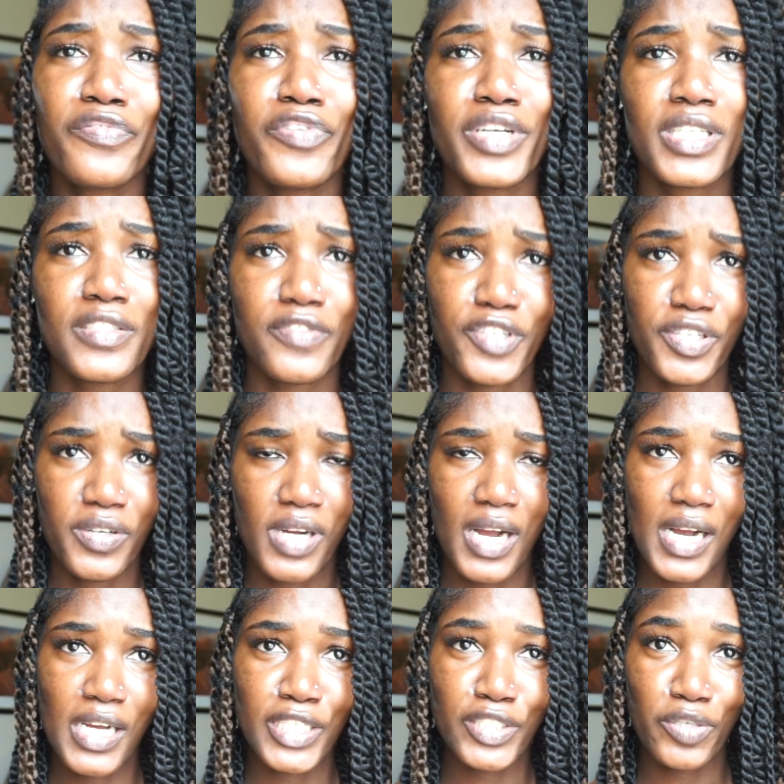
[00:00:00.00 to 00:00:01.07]
for this video
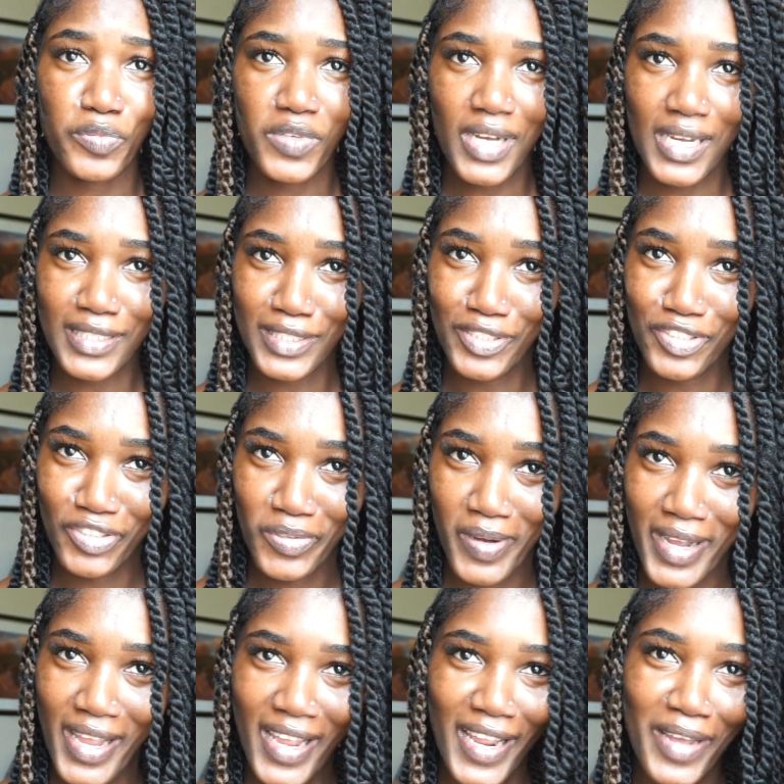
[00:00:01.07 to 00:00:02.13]
guys hope you guys enjoy
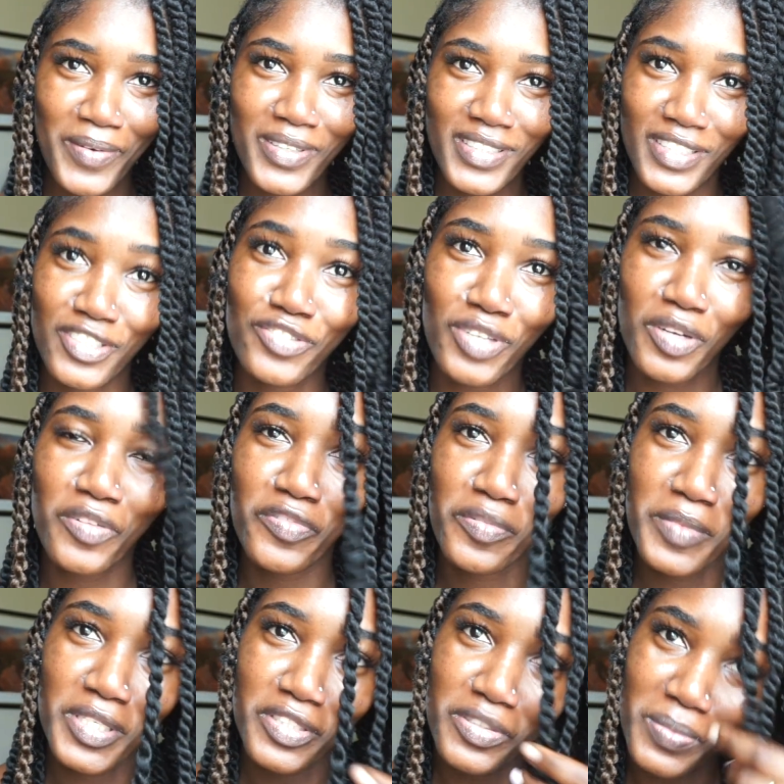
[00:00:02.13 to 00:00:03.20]
it it was a struggle for
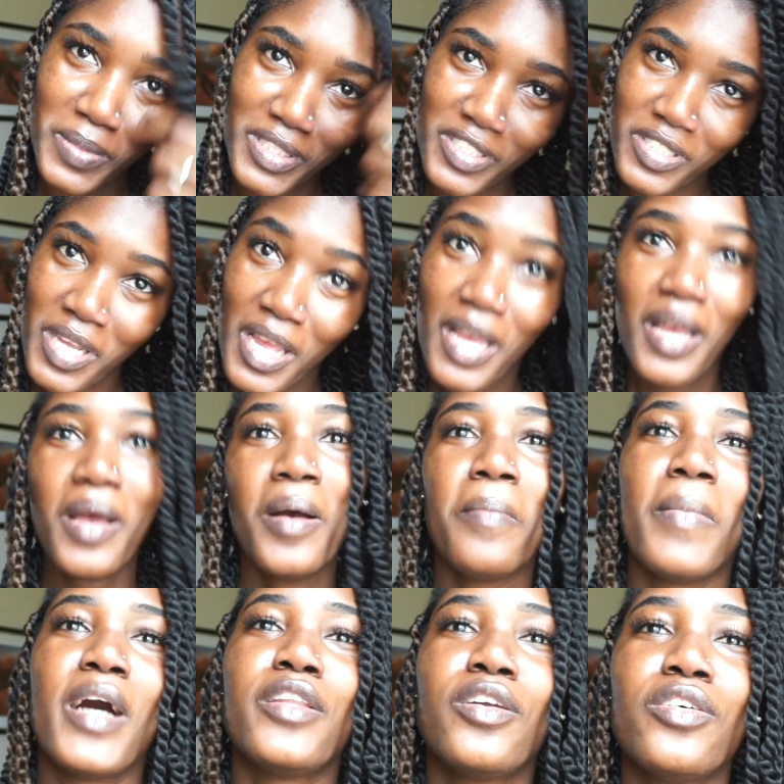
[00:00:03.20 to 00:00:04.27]
me to switch
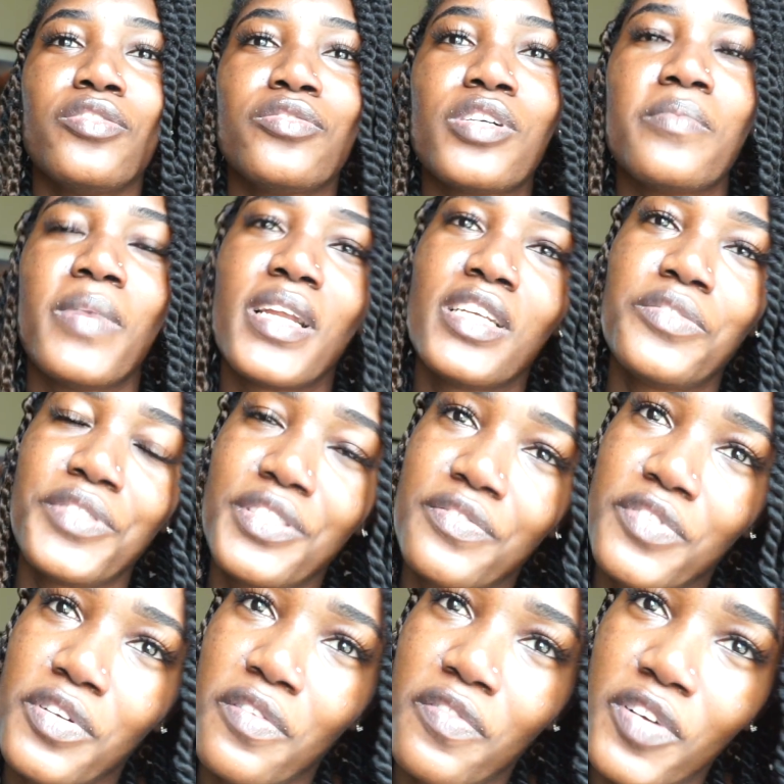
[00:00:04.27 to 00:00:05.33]
my nose ring but it was
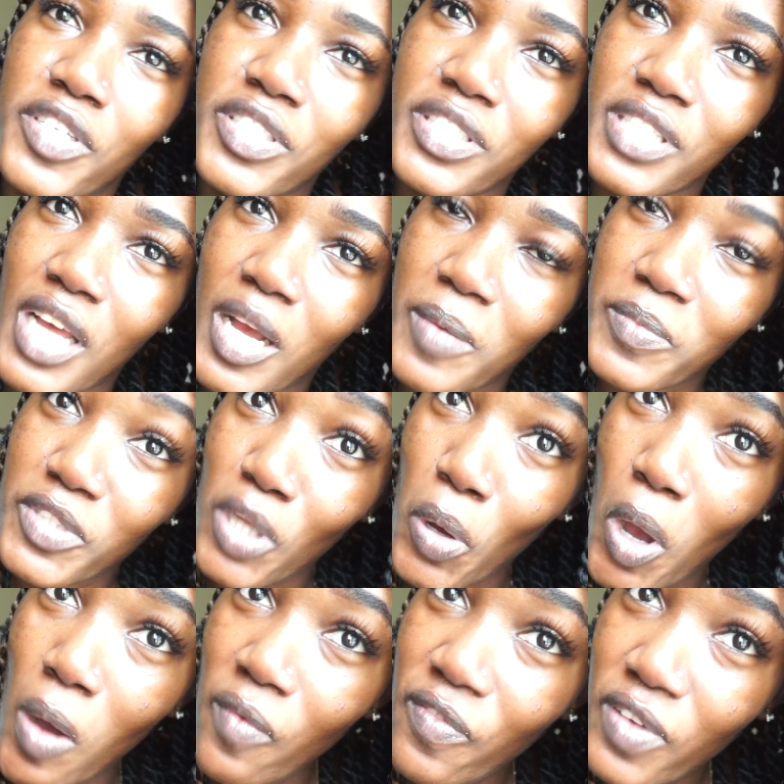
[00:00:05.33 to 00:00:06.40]
for the first time so
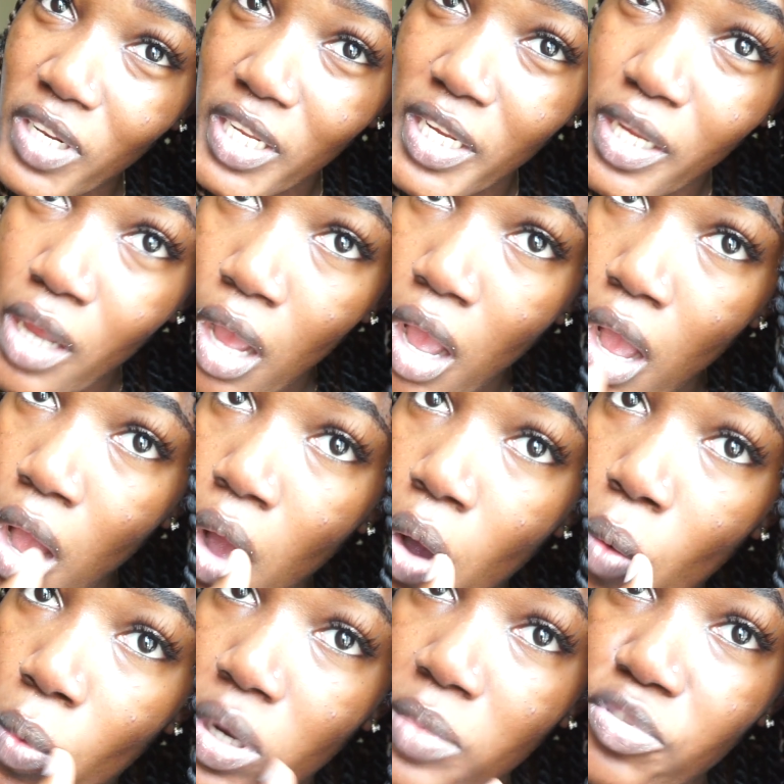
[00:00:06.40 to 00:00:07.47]
hopefully
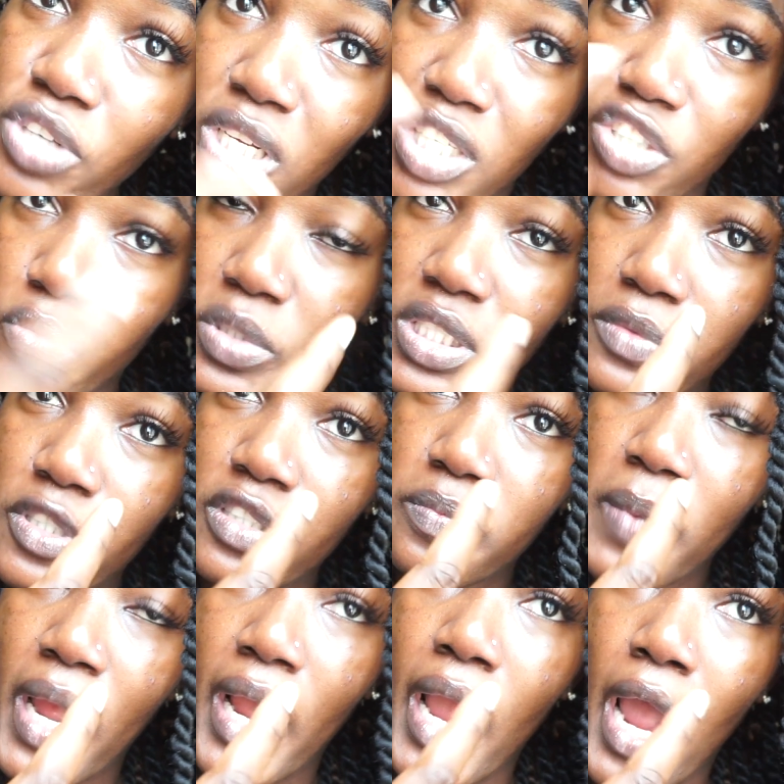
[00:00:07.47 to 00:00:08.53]
when i'm trying to switch this
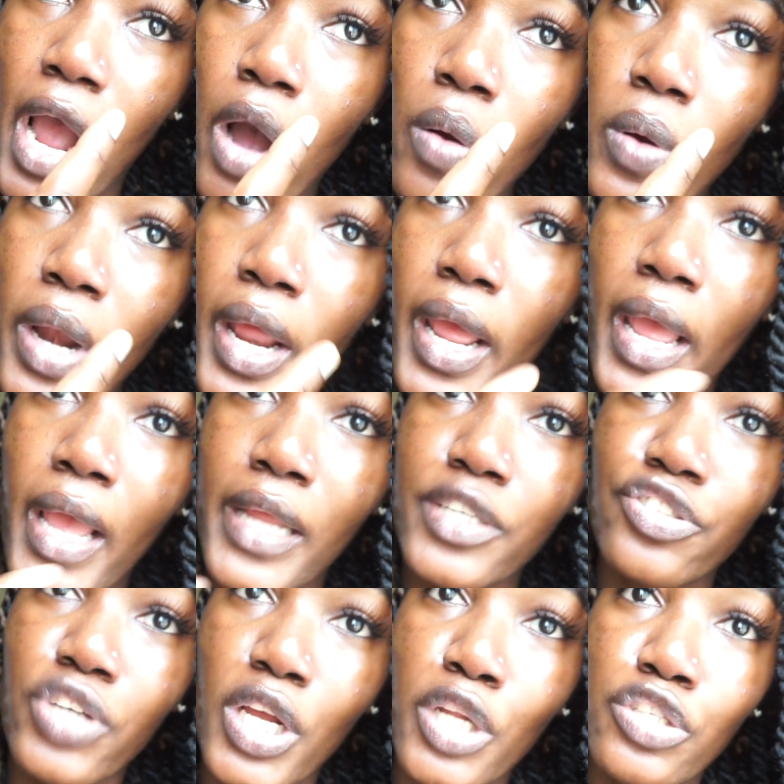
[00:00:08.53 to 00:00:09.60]
back out and
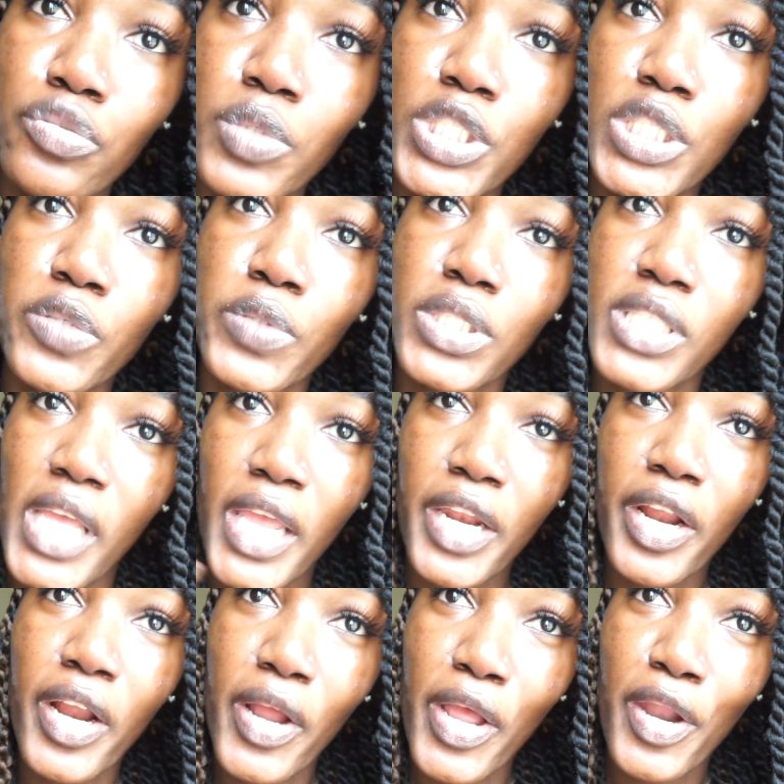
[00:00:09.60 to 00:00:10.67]
try to switch the
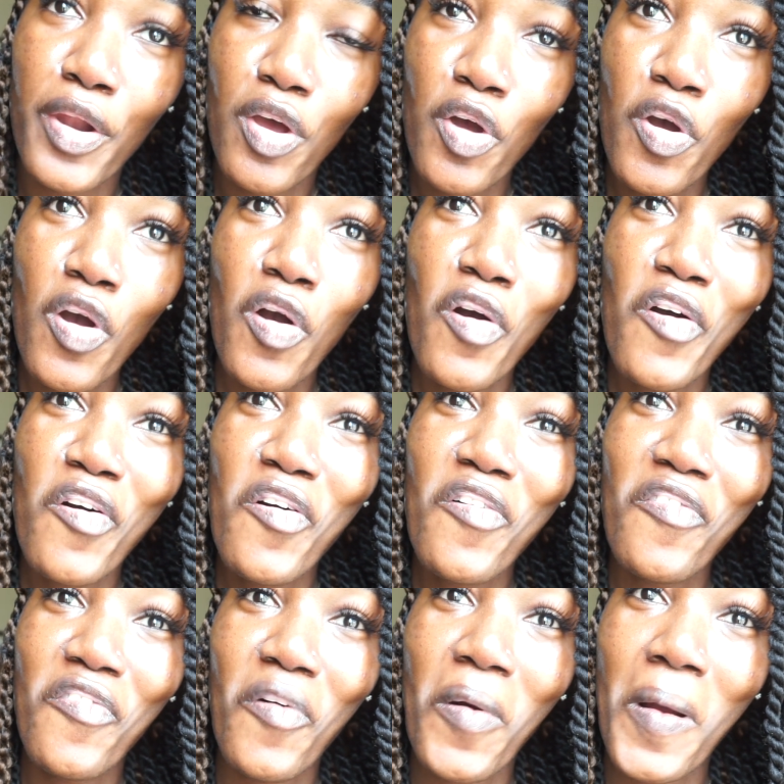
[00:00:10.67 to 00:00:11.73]
retainer in
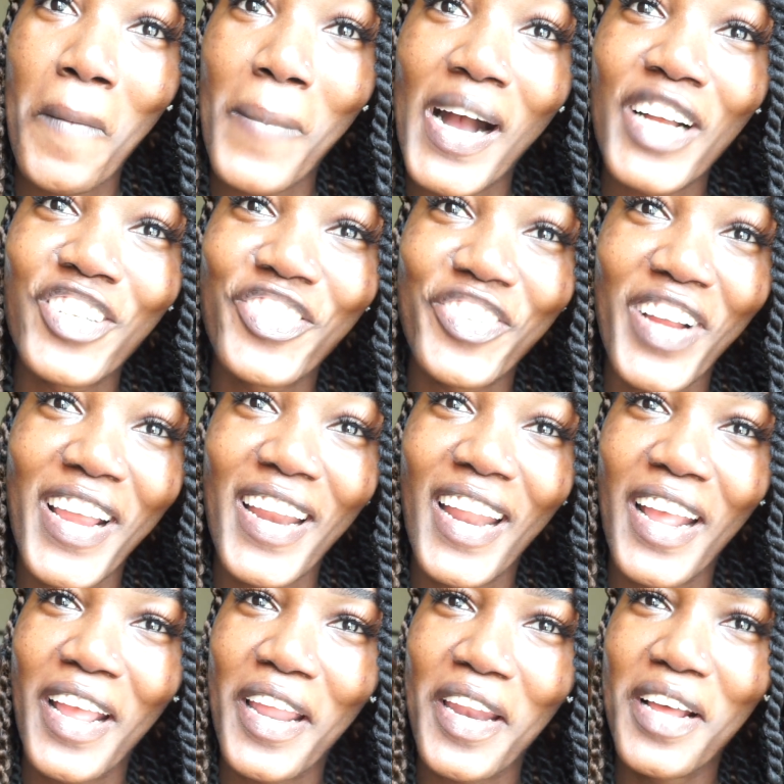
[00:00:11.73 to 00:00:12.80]
for my
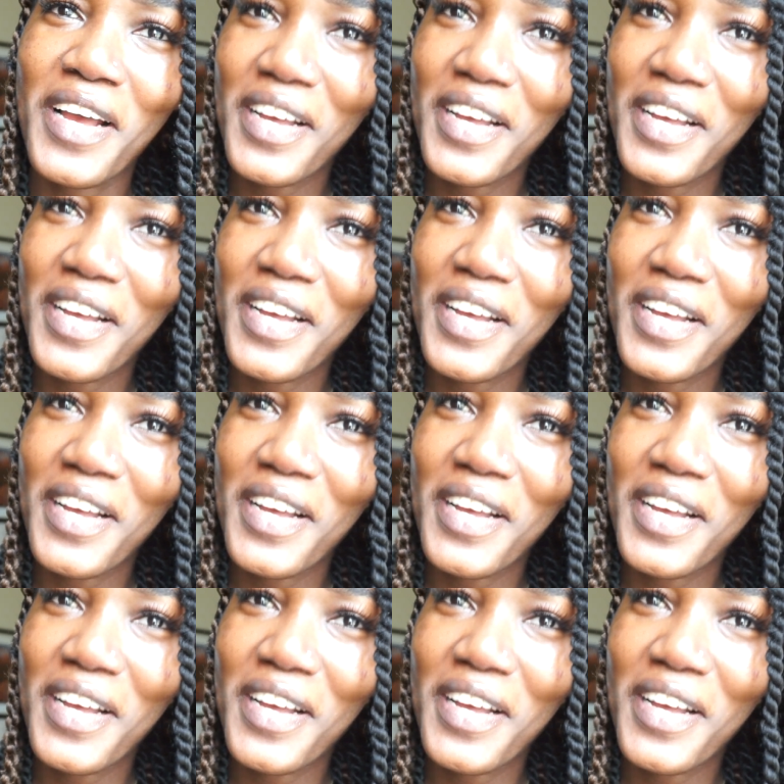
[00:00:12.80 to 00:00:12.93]
training